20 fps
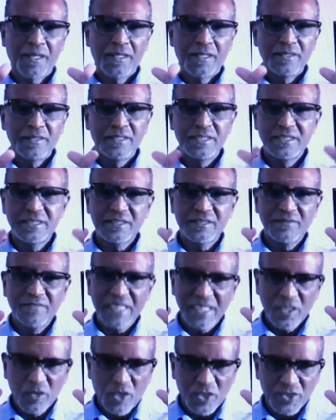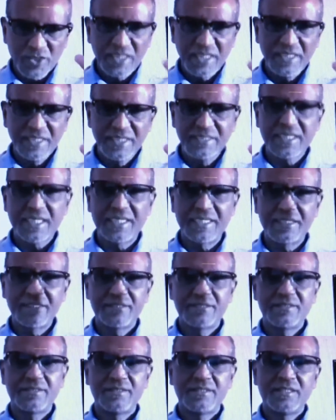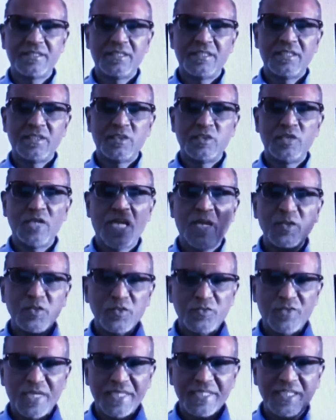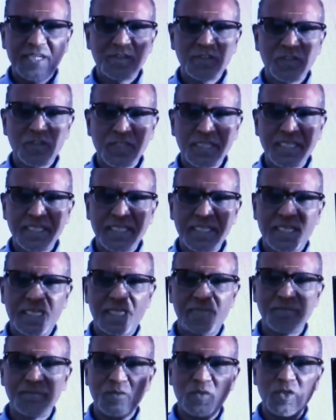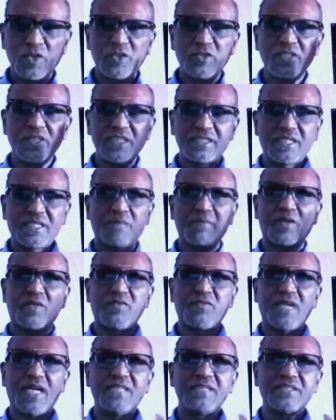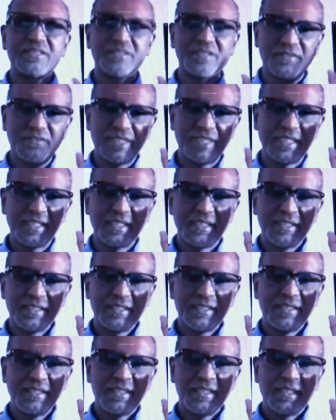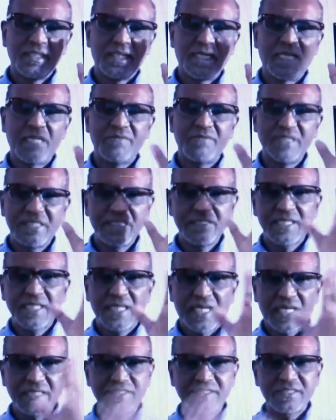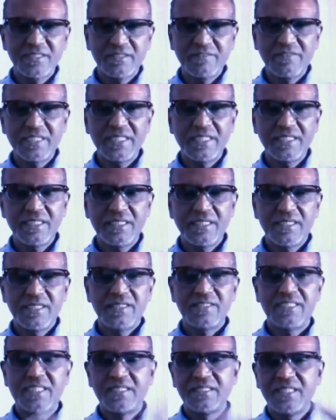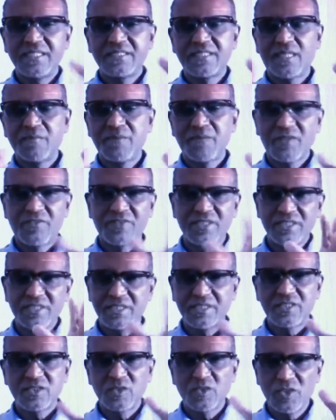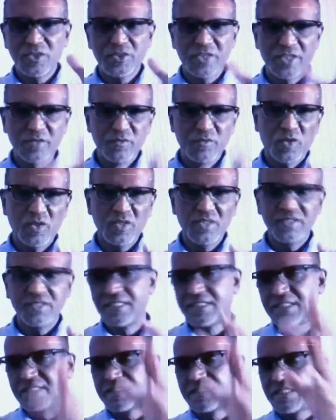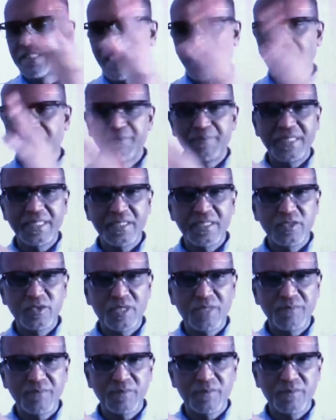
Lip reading: This is a very costly design. You have to find out, okay, I'm going to this number of large survey, and within the large survey, that this number of research is going to involve, this is the time period you are,